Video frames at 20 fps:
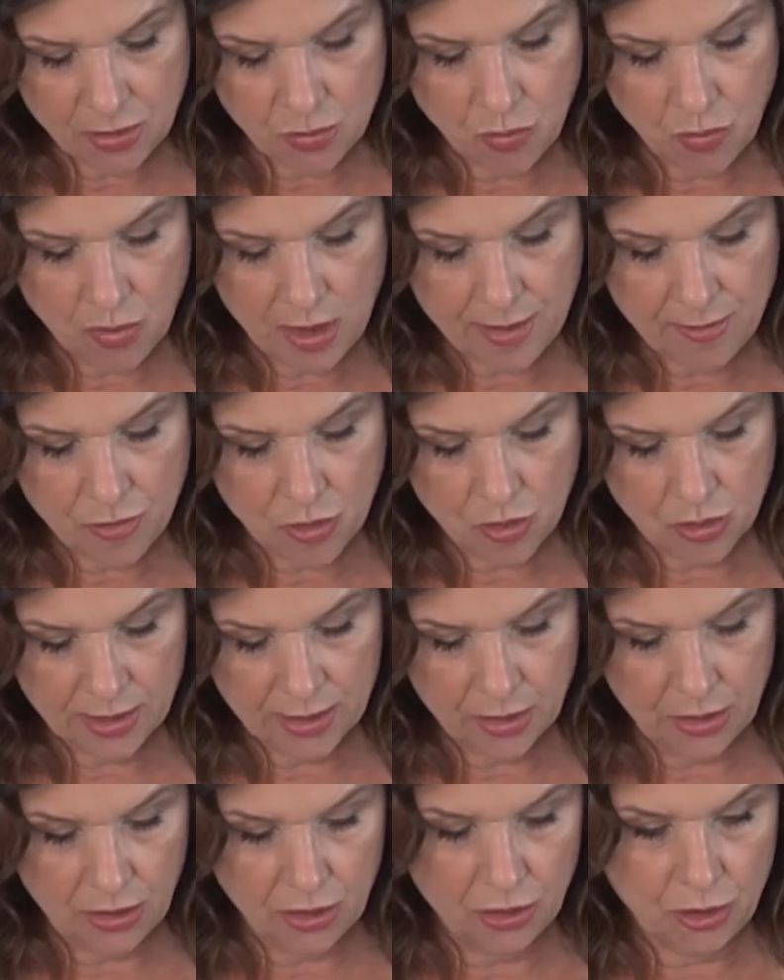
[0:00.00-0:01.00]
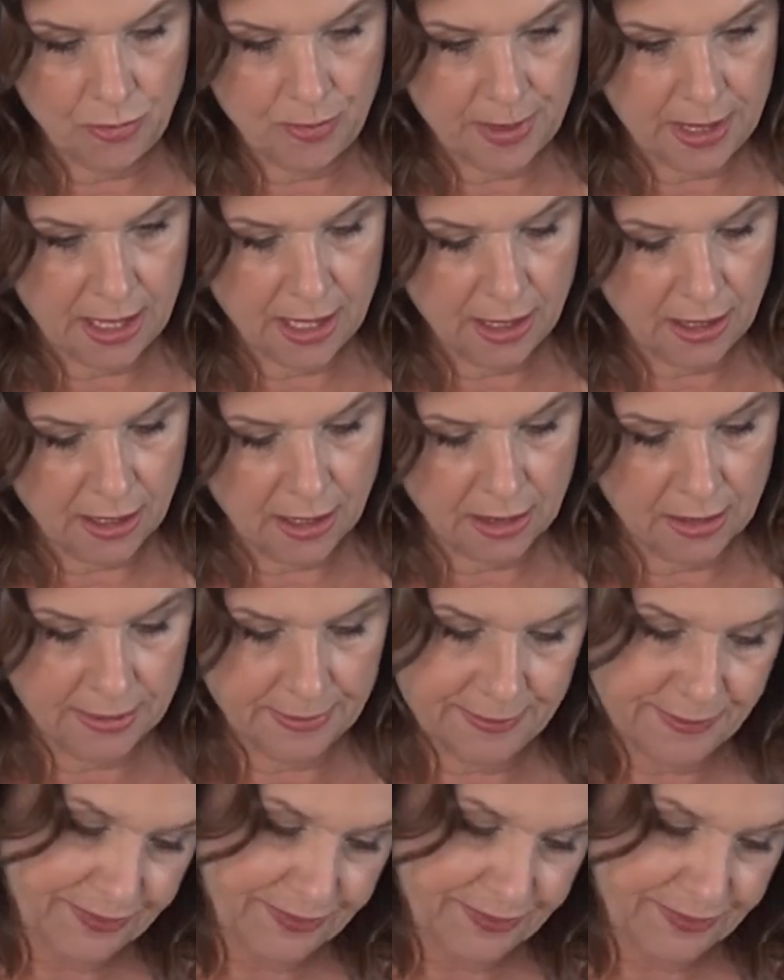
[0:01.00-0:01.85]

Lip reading: one more little loop here.